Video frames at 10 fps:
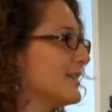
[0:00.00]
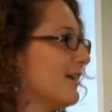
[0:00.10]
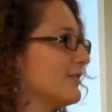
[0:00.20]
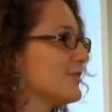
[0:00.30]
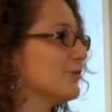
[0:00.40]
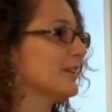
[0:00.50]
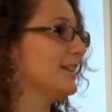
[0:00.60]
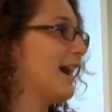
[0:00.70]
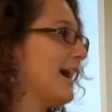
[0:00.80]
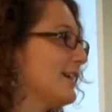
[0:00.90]
sounds really
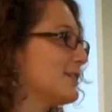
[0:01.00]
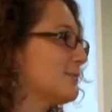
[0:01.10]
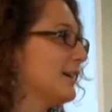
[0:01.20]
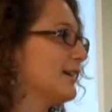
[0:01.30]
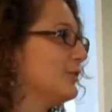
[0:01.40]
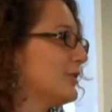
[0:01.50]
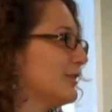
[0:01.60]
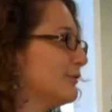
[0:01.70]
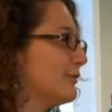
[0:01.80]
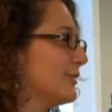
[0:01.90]
nice, but who can
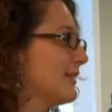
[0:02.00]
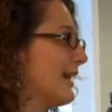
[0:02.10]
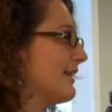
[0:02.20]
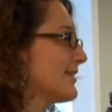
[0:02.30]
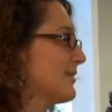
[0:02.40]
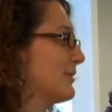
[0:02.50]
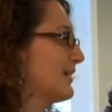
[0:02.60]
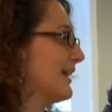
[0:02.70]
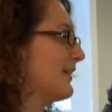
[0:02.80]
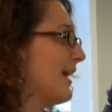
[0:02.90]
afford something
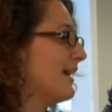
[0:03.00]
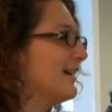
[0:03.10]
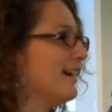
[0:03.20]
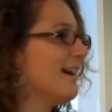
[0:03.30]
like that?